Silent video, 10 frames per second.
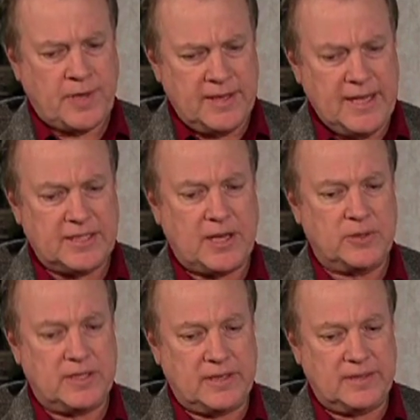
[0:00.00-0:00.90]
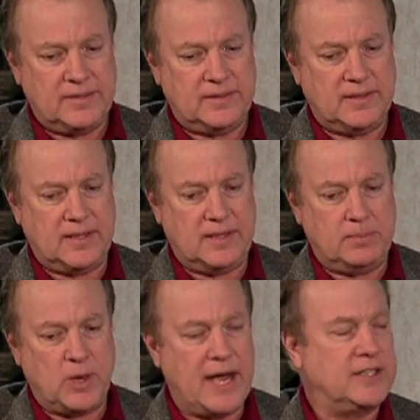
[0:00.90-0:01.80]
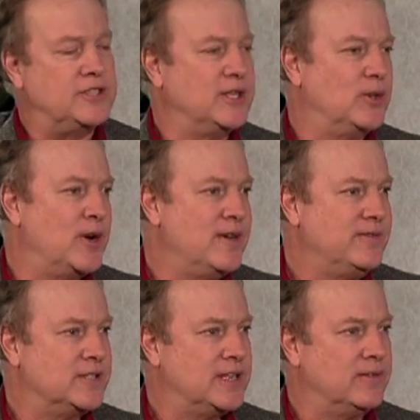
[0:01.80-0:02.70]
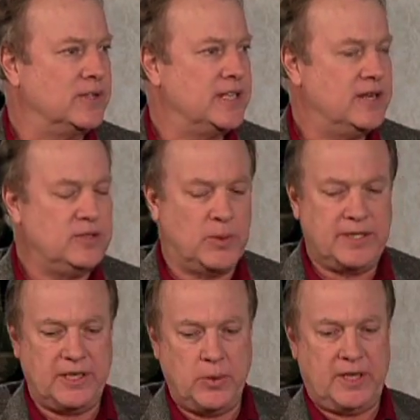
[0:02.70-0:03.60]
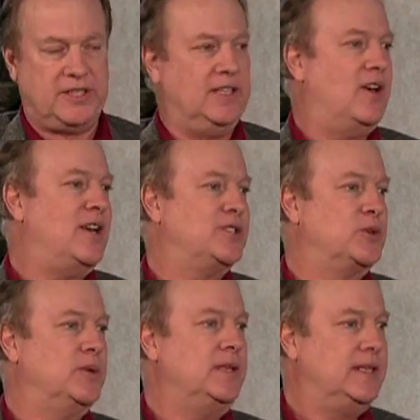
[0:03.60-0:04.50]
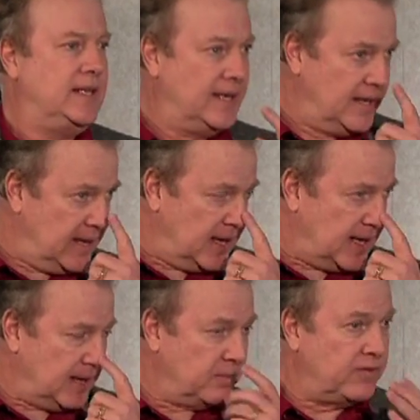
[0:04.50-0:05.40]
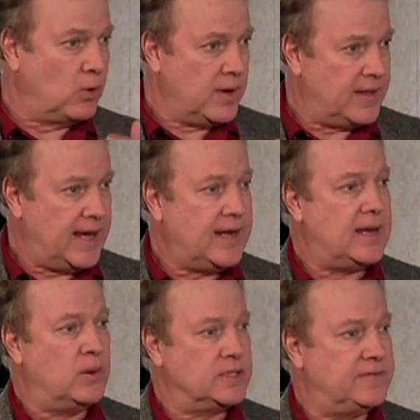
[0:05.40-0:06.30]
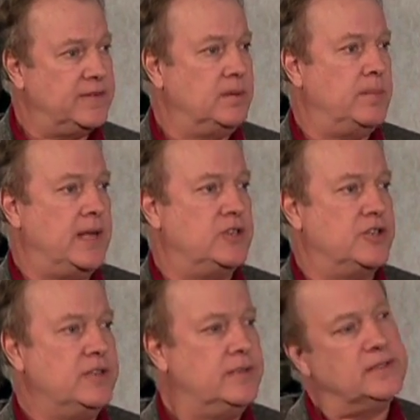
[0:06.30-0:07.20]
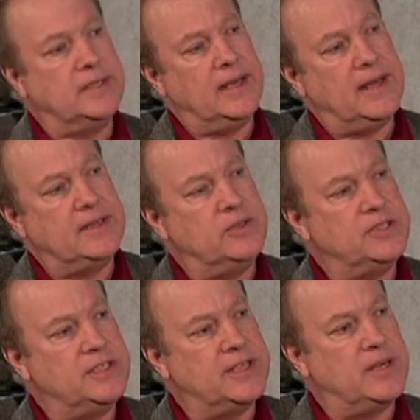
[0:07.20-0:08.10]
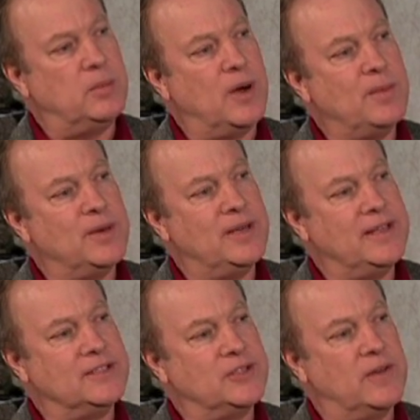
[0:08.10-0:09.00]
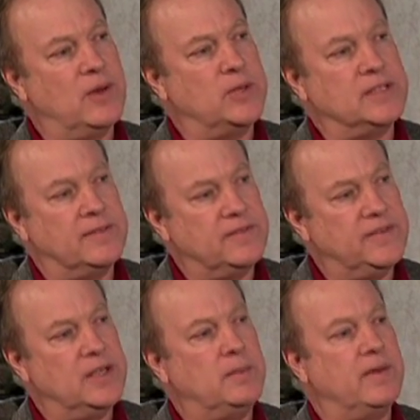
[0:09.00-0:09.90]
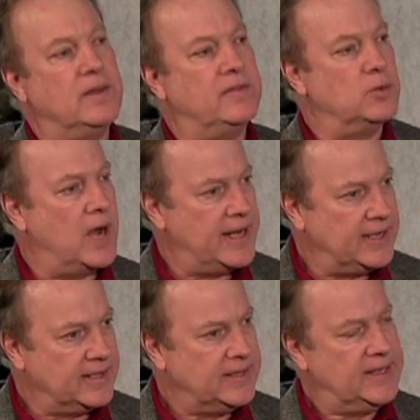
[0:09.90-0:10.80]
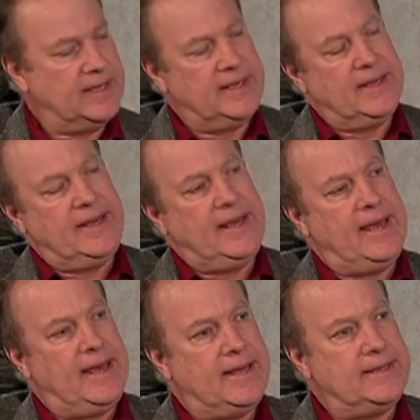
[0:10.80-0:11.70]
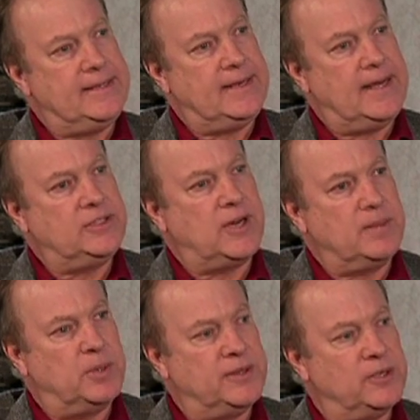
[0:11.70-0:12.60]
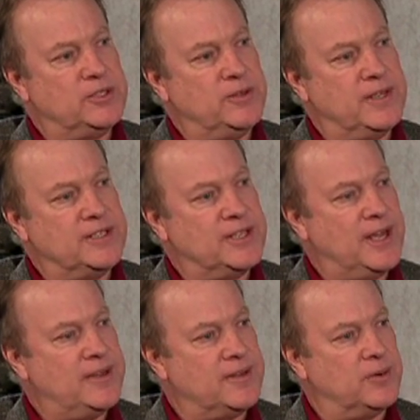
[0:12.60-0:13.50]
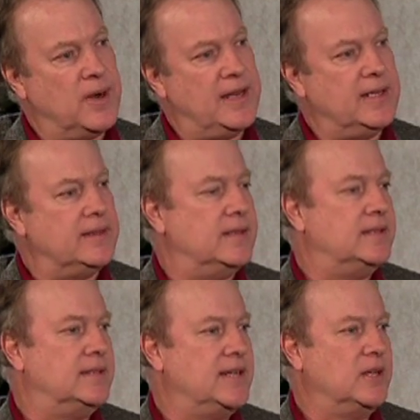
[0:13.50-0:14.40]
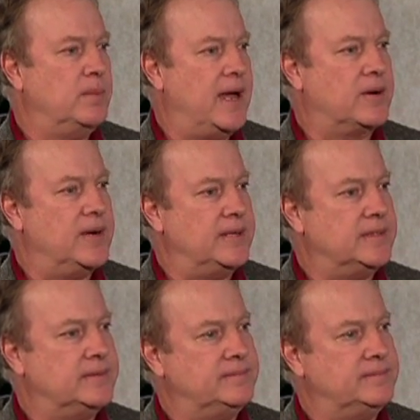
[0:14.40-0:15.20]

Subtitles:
yes, I was a practicing lawyer for several years, went to USC Law School. Before that, I was a film major at UC Santa Barbara, and so I've always loved film, I've loved writing. And I try to put those two things together, the writing and the legal background.